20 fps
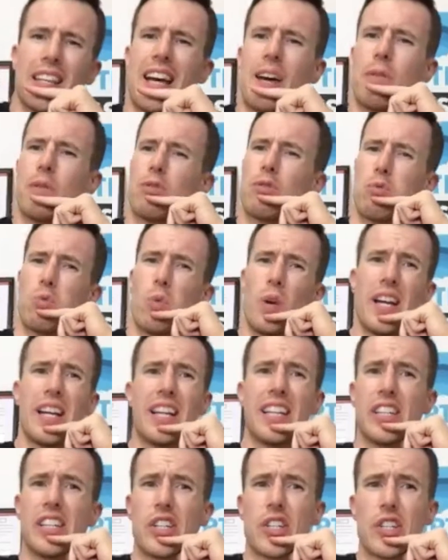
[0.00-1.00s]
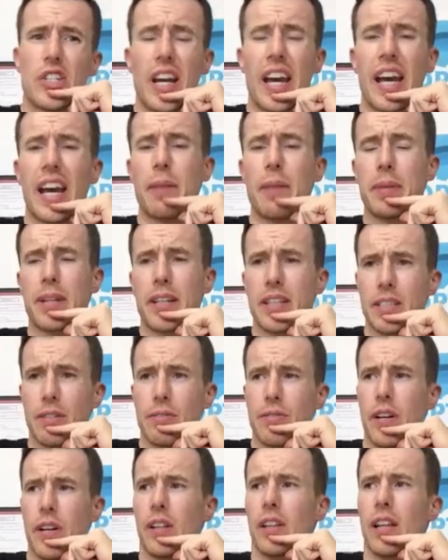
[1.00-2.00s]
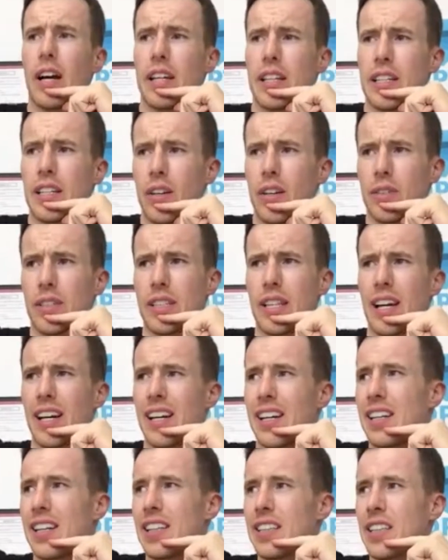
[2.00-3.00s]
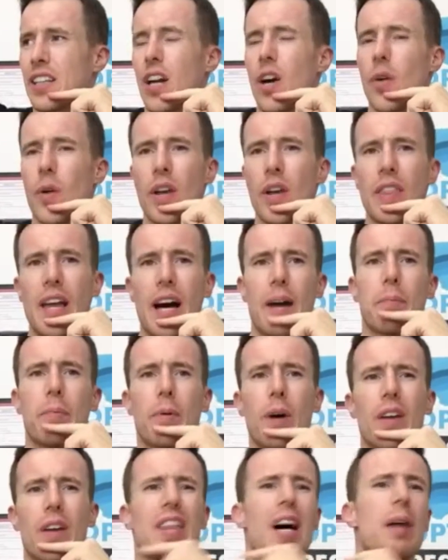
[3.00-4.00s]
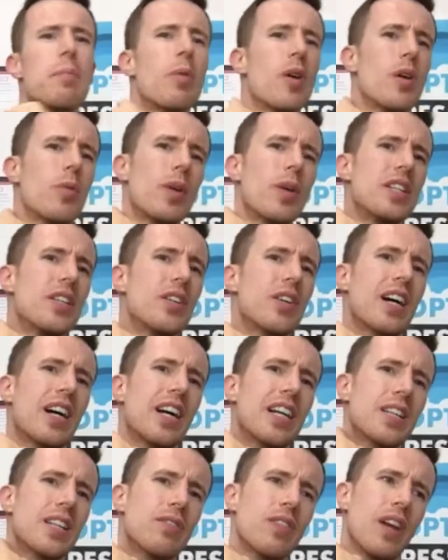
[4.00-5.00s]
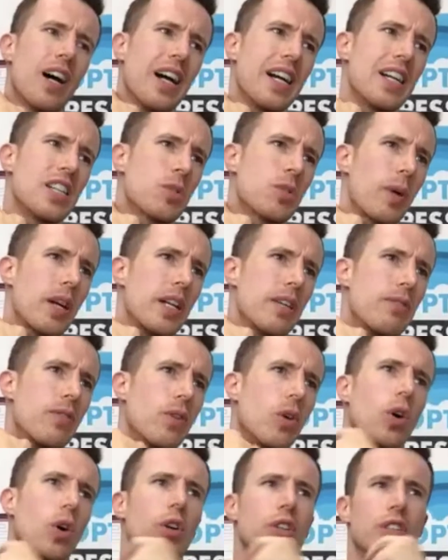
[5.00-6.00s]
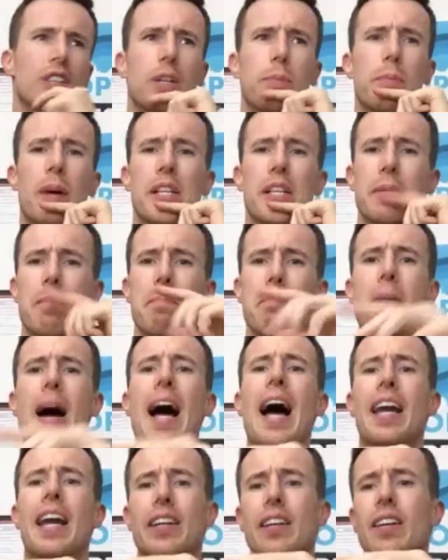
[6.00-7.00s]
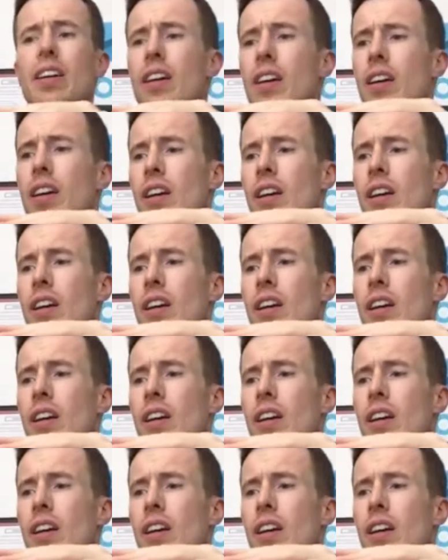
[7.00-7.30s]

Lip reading: that was really shit because I felt like, you know, I don't know, at that point when you're kind of like 24 as a man,